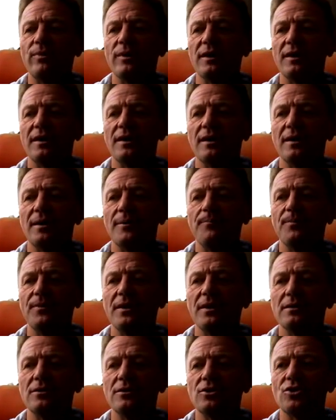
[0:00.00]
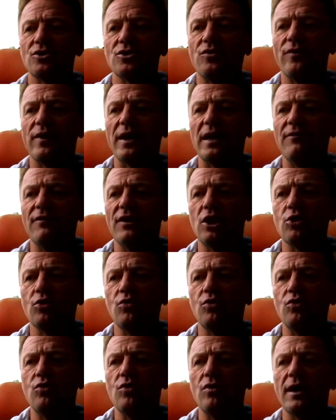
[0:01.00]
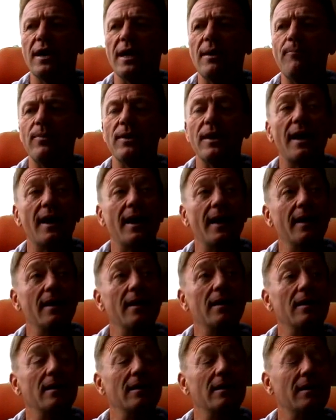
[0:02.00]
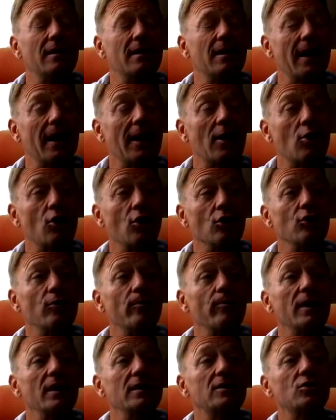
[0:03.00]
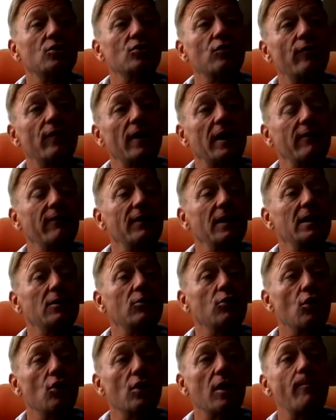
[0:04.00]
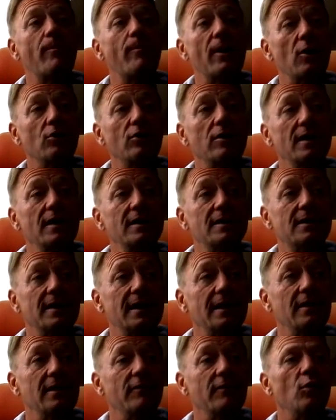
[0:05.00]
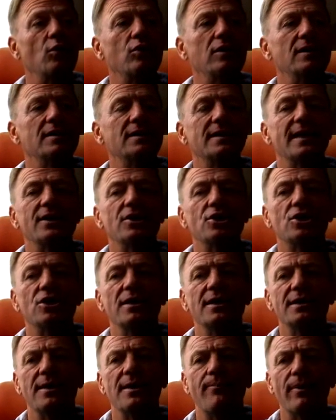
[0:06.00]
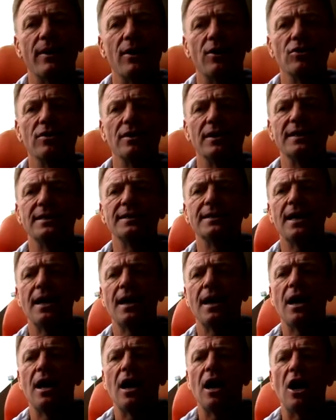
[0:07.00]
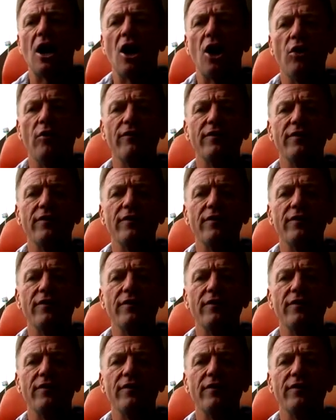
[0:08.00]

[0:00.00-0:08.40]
Uh, so when we do A P I uh, economy, so when we talk about this and what the session is about is how